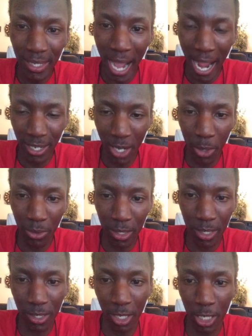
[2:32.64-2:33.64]
I know
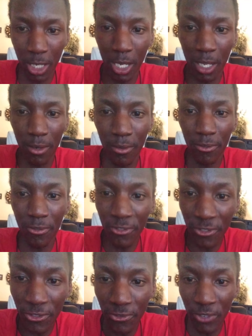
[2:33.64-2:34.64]
this is a good
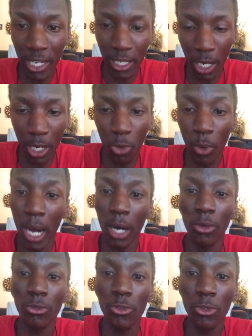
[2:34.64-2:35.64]
video.
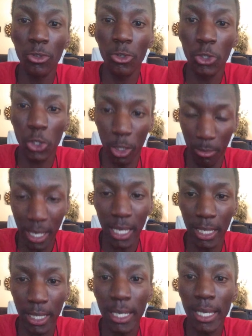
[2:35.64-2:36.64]
Well, to
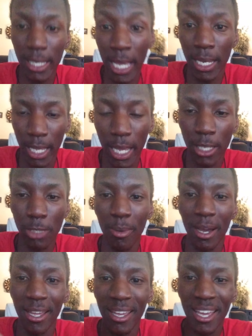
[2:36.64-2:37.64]
me, it is,
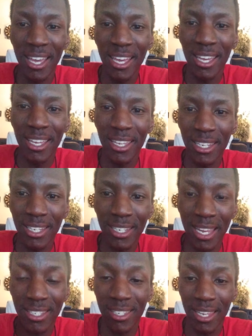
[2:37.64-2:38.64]
but
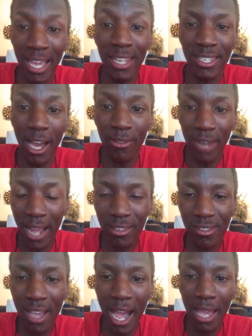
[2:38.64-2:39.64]
it, until
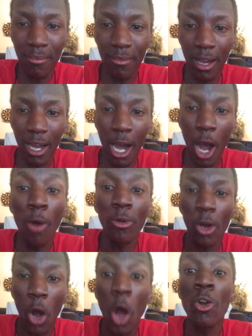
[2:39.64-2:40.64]
next time
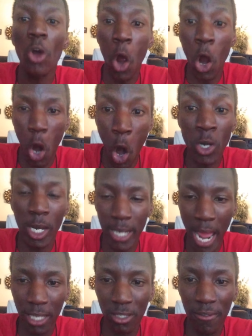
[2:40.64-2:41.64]
on on on the
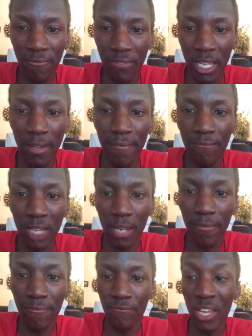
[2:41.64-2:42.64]
next
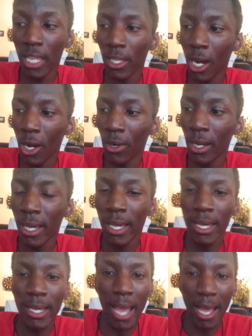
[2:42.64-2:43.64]
video
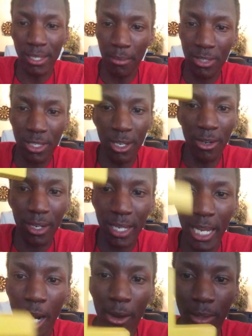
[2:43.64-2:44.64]
as i'm still
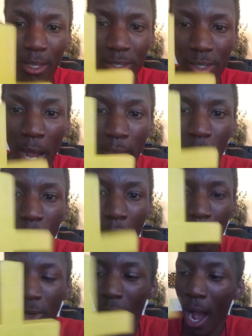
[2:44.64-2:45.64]
carrying this um
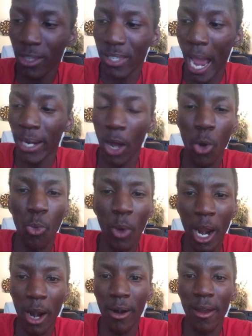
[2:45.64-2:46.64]
cross i don't
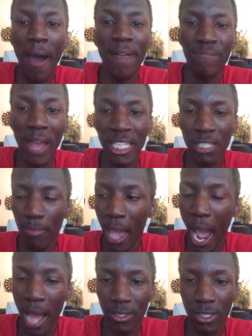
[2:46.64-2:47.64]
wear a face
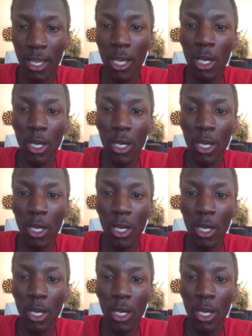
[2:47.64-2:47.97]
mask